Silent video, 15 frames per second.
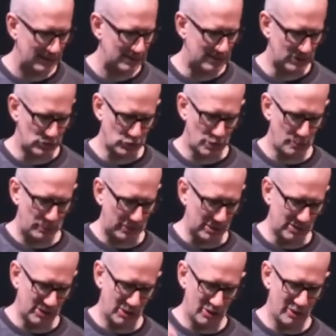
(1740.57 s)
it's like dropping a
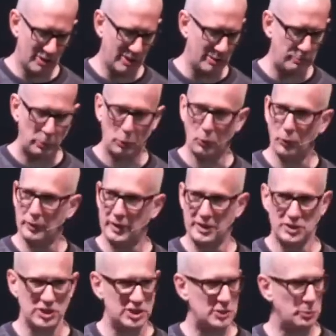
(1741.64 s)
turd in a pool and it
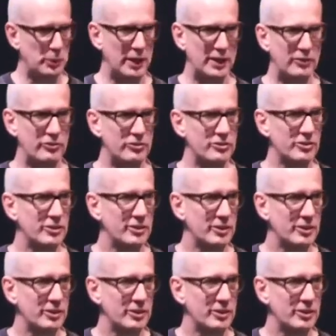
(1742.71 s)
just spreads.